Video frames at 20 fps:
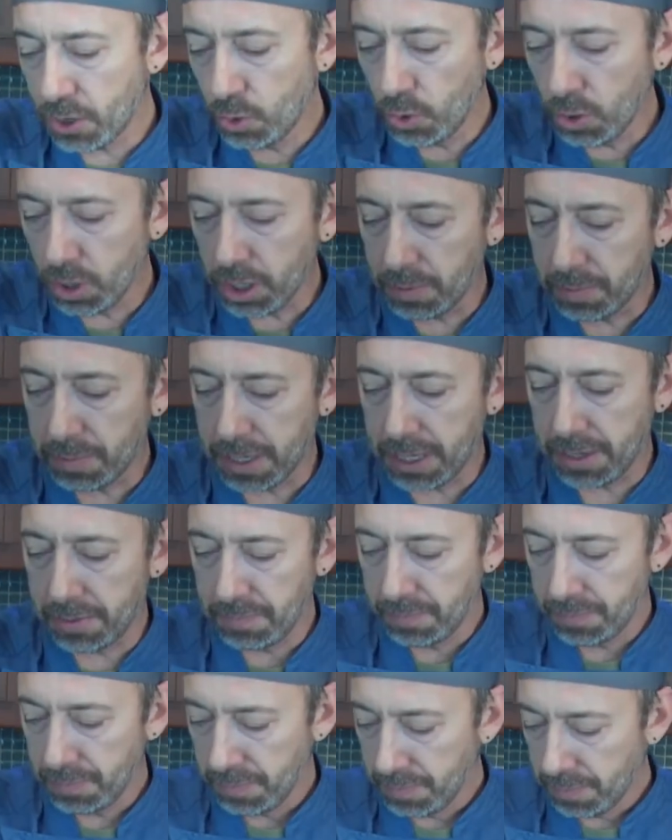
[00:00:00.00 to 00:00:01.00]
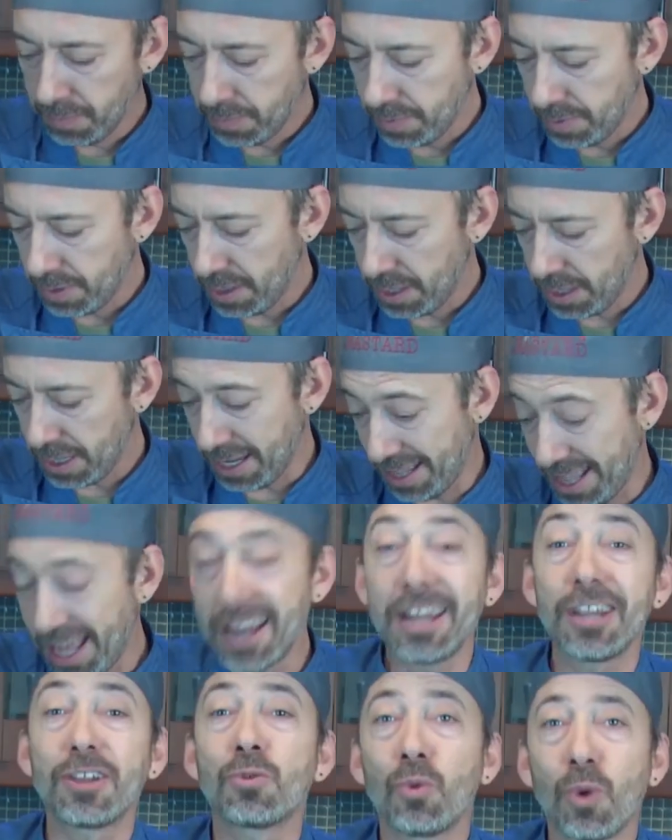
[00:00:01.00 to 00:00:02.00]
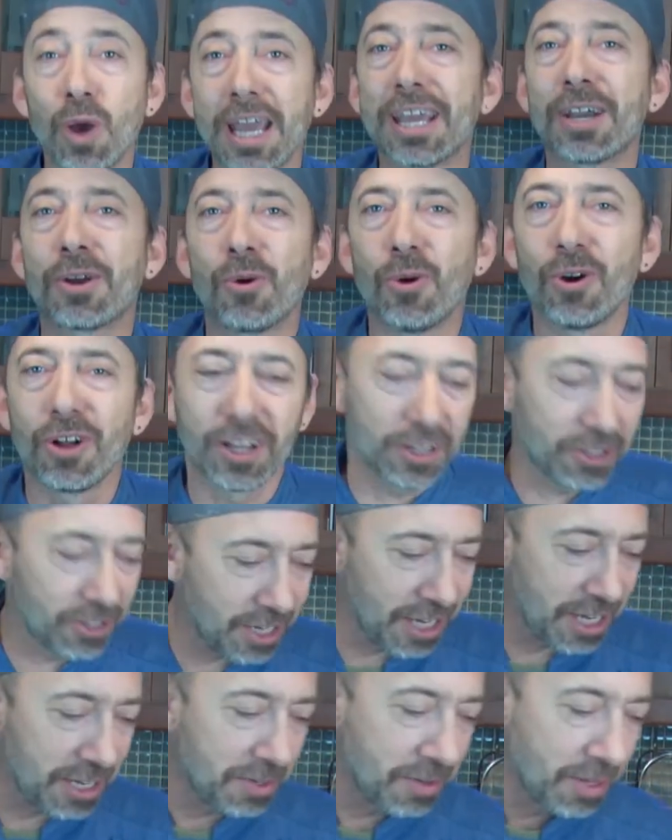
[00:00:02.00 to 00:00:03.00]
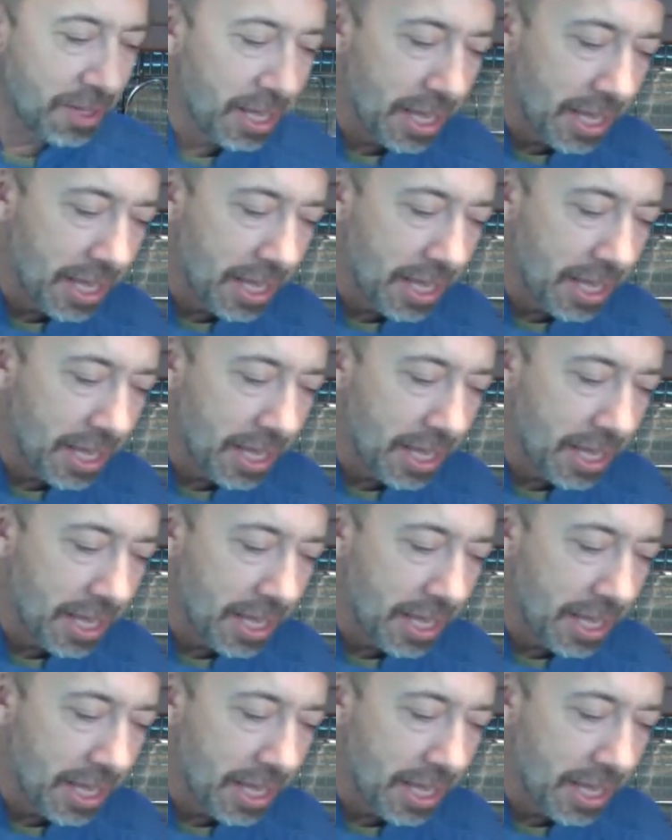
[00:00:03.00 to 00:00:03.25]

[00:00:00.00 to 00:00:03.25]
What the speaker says: cool a bit. And that is way cool, isn't it?